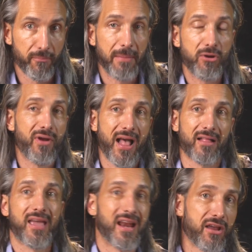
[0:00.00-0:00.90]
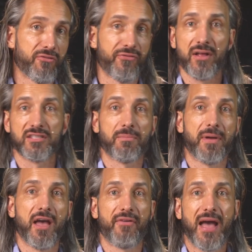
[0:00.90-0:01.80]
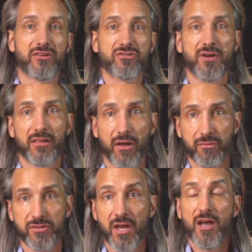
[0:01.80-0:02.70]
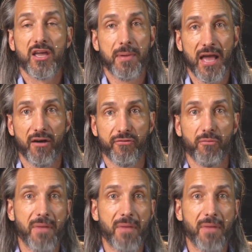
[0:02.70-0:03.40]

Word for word: Maybe reallocating your funds to pay off high interest rate loans could be helpful.